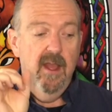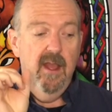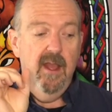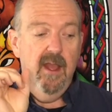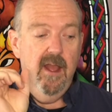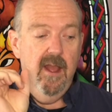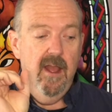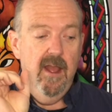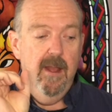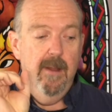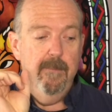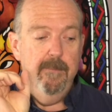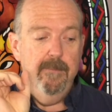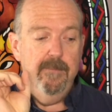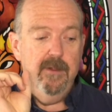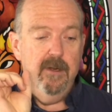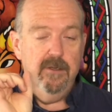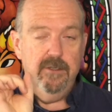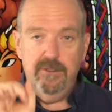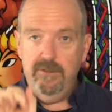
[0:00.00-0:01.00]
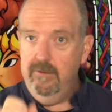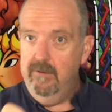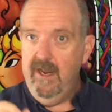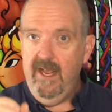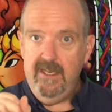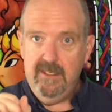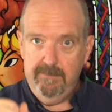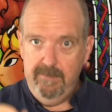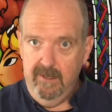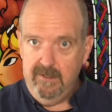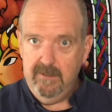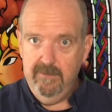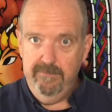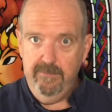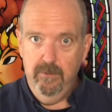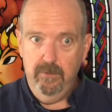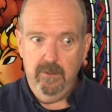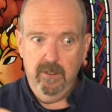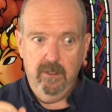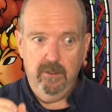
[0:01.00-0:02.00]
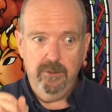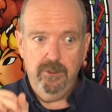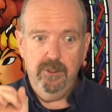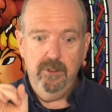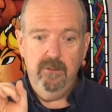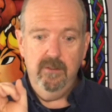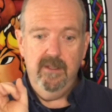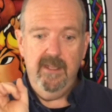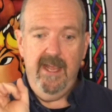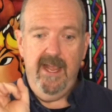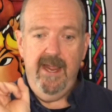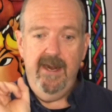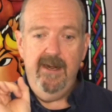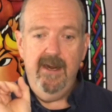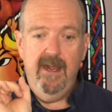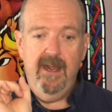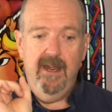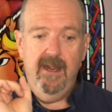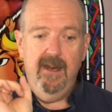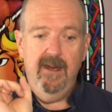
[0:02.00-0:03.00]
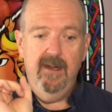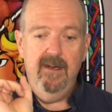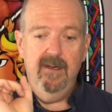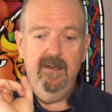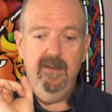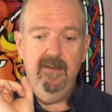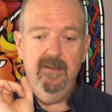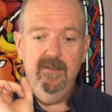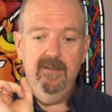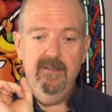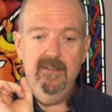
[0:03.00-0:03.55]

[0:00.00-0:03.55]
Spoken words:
there are certain aspects of folk culture that are